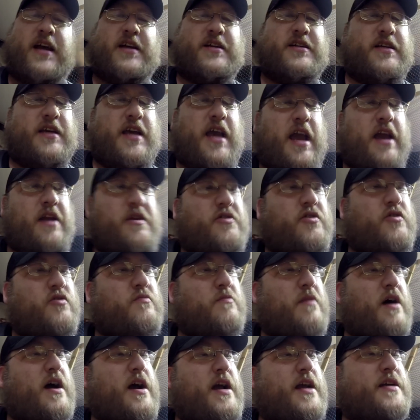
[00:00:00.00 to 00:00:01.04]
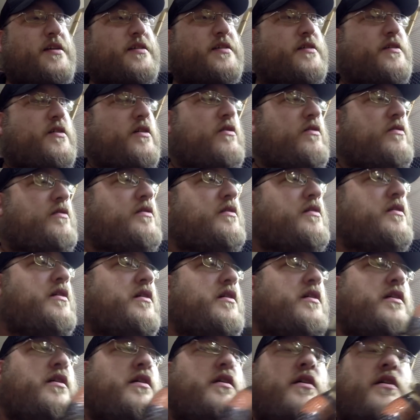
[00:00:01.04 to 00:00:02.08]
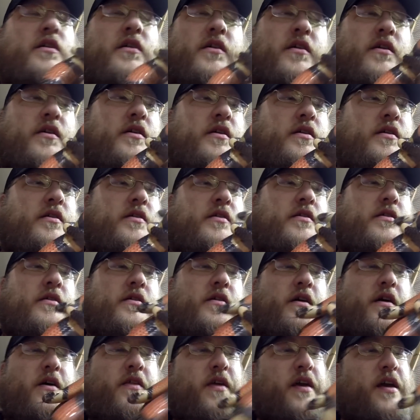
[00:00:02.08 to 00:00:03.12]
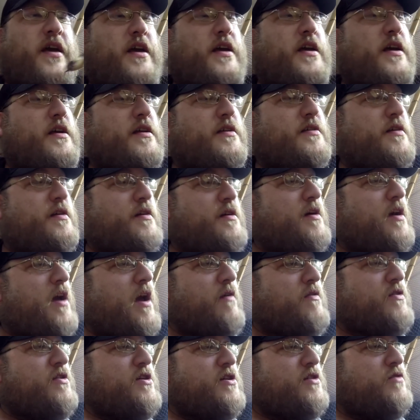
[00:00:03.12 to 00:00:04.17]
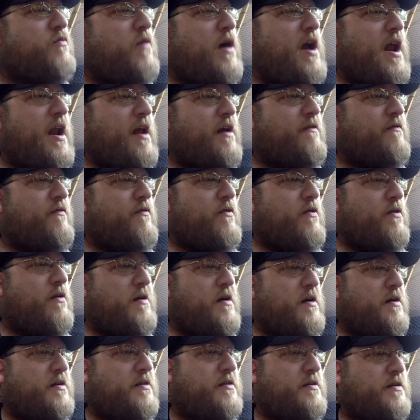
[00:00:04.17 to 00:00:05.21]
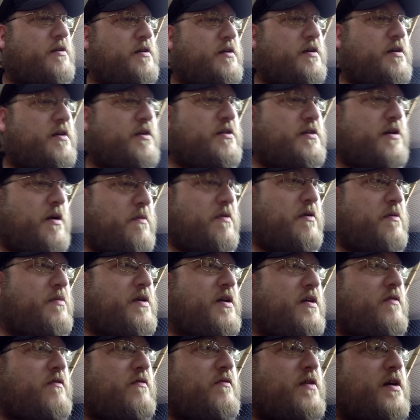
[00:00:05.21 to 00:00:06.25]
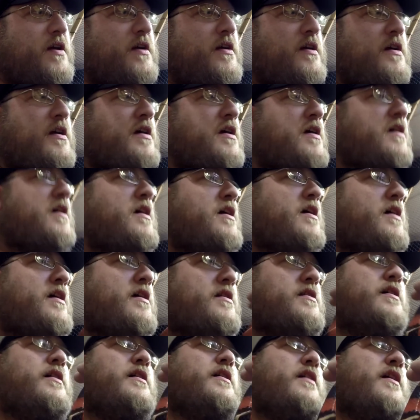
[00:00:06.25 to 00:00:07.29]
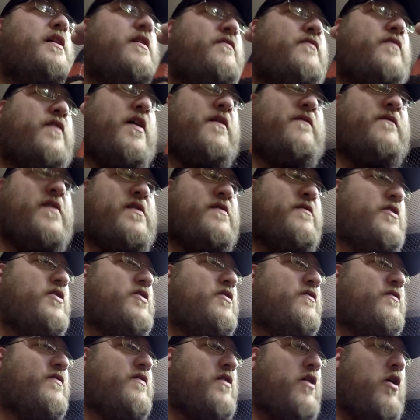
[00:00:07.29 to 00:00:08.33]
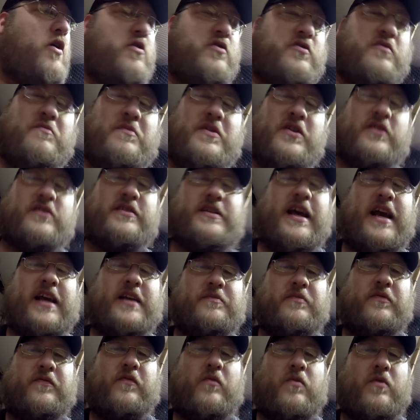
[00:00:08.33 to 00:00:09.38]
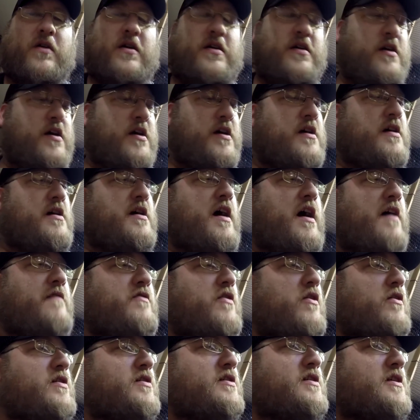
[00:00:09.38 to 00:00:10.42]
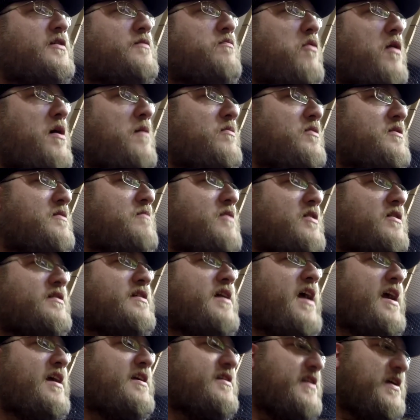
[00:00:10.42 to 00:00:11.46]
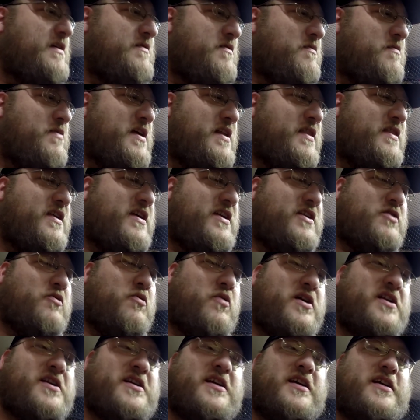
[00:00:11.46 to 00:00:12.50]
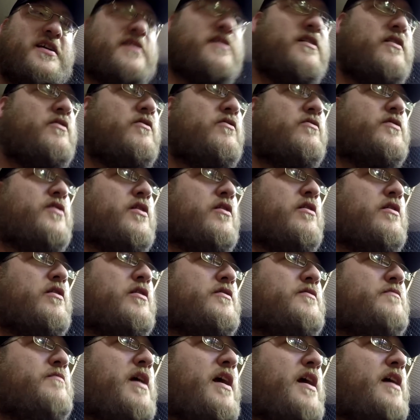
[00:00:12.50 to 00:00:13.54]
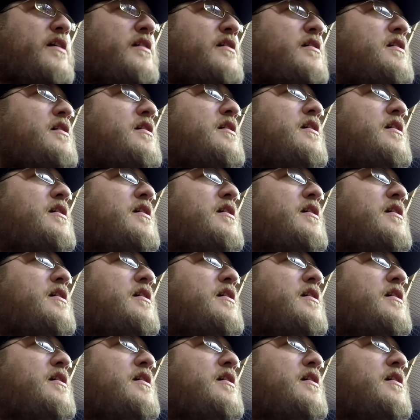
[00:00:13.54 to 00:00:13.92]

actually ate 2 mice. So I think he was just waiting for summer to be over. And if you've owned milk snakes before, I've noticed these Pueblan milk snakes seem to be the twitchiest little turds, man.